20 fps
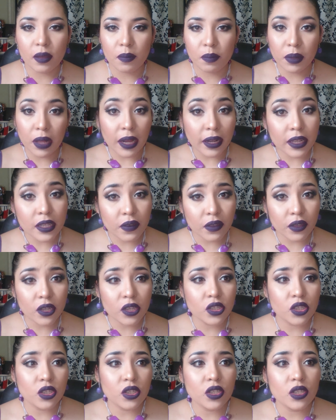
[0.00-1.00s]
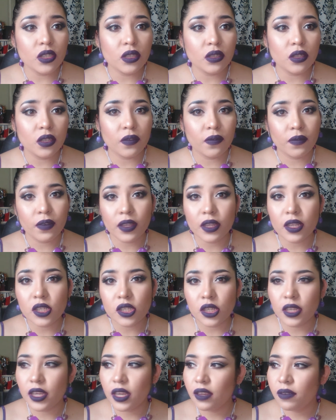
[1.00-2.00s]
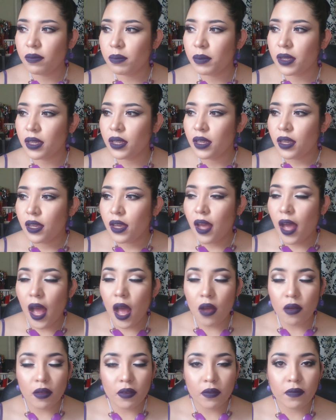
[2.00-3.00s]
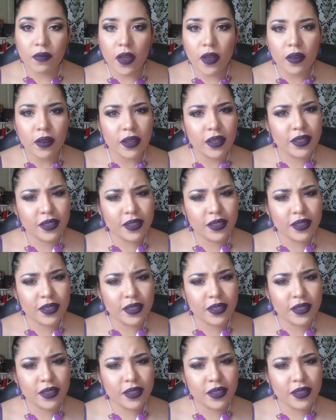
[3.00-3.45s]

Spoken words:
apply this foundation, the finish it gave me, how it felt.